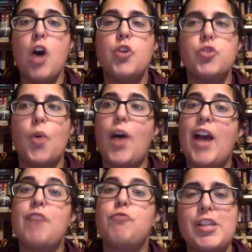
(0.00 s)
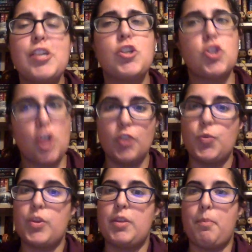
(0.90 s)
So I really struggled
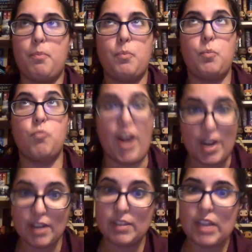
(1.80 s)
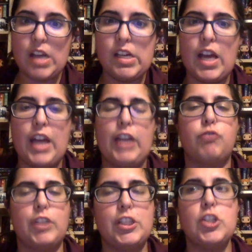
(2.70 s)
with the writing style, and I
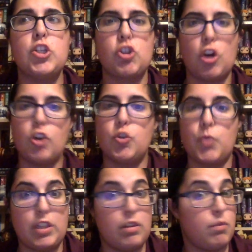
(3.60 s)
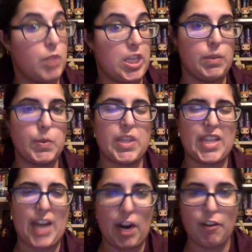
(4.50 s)
really struggled with
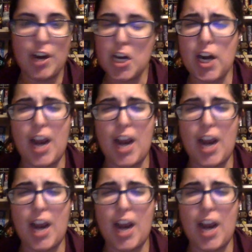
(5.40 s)
the narrator.